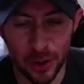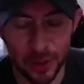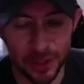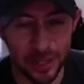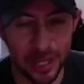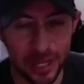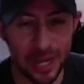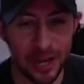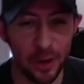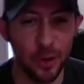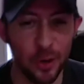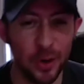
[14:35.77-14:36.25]
you
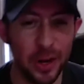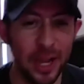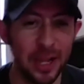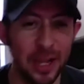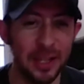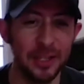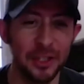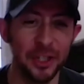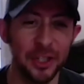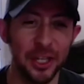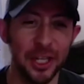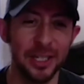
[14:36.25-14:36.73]
got to go to
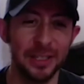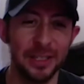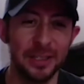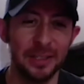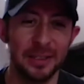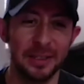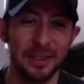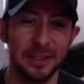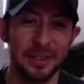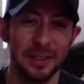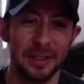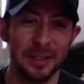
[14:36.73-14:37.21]

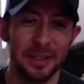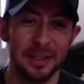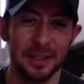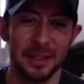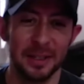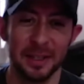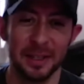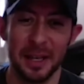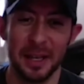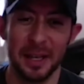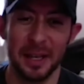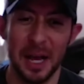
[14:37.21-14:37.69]
L&J's.
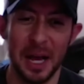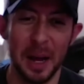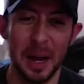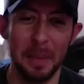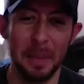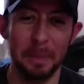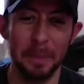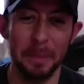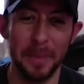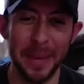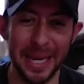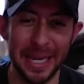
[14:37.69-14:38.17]

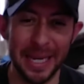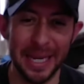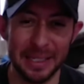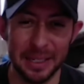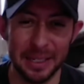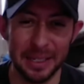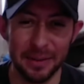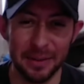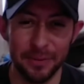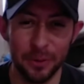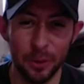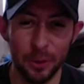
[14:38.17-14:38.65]

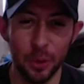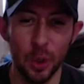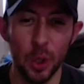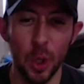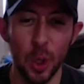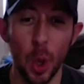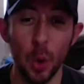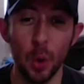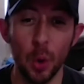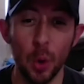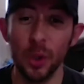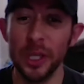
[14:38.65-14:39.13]
Amazing food,
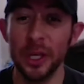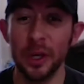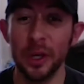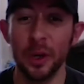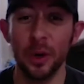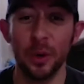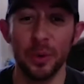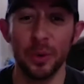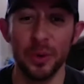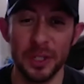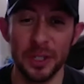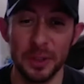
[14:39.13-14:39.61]
locally
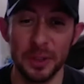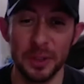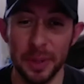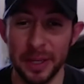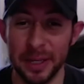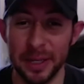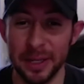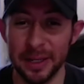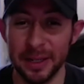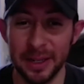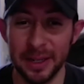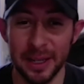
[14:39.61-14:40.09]
owned. It's
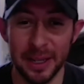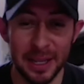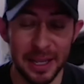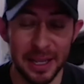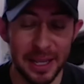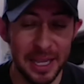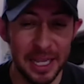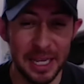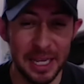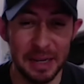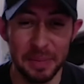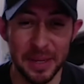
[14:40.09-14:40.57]
been
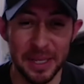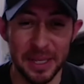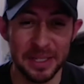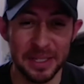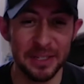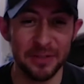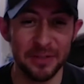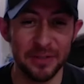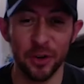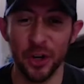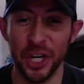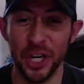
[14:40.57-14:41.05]
in
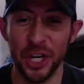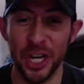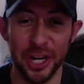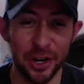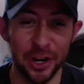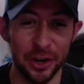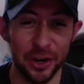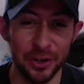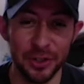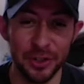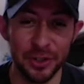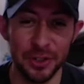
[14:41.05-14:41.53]
business for
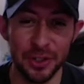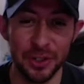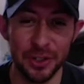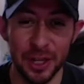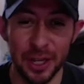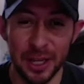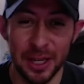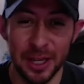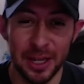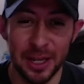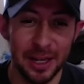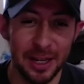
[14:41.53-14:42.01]
years.
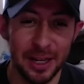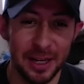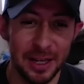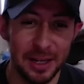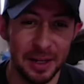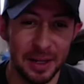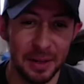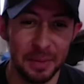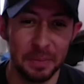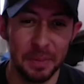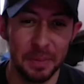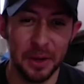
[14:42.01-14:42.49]

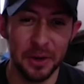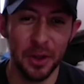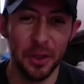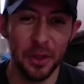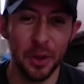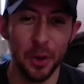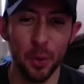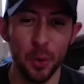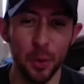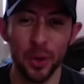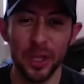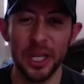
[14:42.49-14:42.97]
Uh,
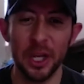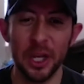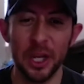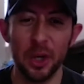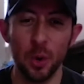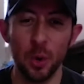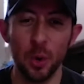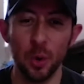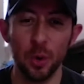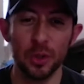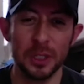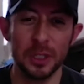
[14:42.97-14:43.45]
another really
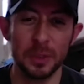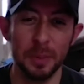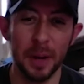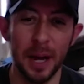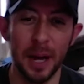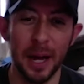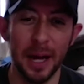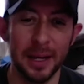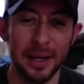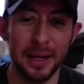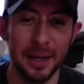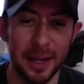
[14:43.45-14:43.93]
cool
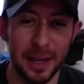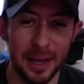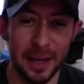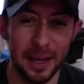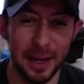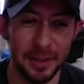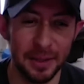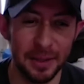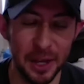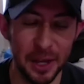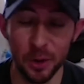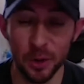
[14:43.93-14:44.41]
spot.
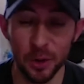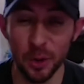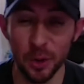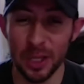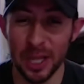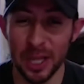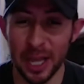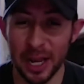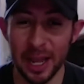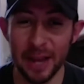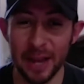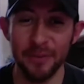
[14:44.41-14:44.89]
Uh, they don't do a
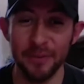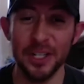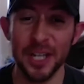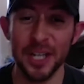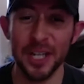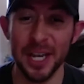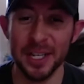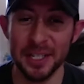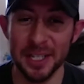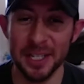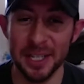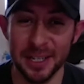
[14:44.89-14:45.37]
lot of
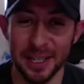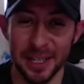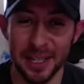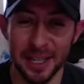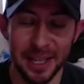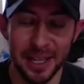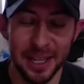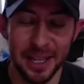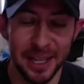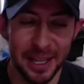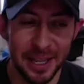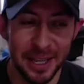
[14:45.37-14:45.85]
advertising.
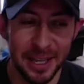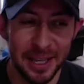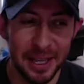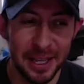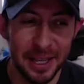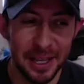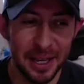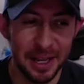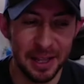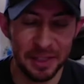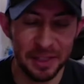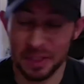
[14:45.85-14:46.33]

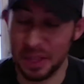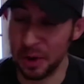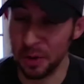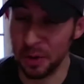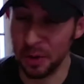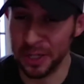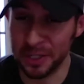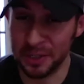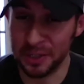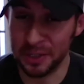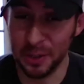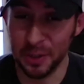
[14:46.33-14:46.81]
Uh, they don't
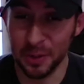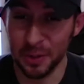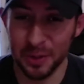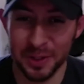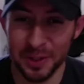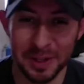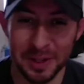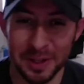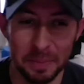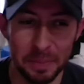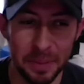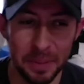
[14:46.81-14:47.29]
need to,
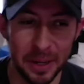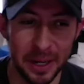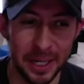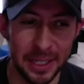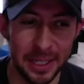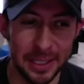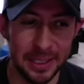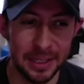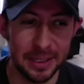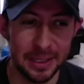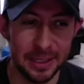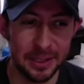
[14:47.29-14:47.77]

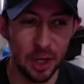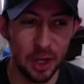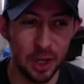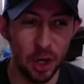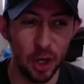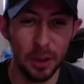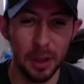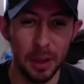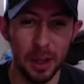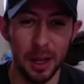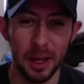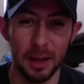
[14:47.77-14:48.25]
but uh, it's
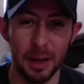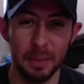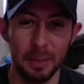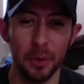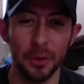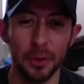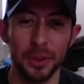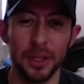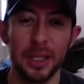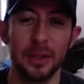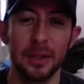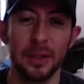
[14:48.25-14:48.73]
called uh,
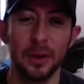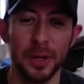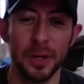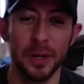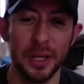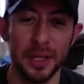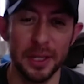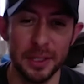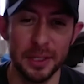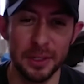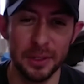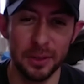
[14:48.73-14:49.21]

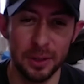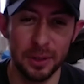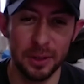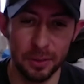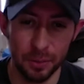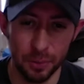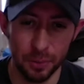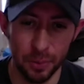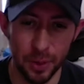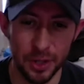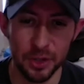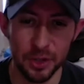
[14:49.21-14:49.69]
Monteleone's
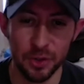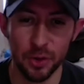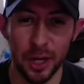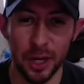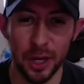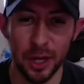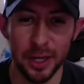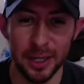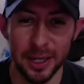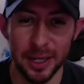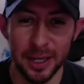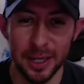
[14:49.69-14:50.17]

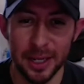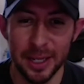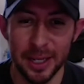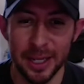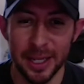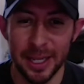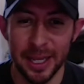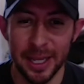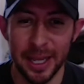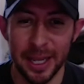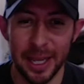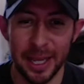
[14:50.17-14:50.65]
restaurant.
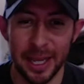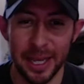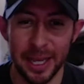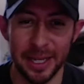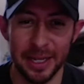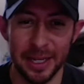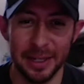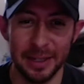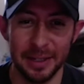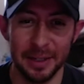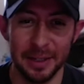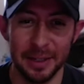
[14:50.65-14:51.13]

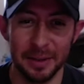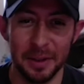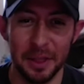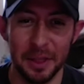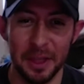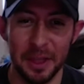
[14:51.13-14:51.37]
And uh,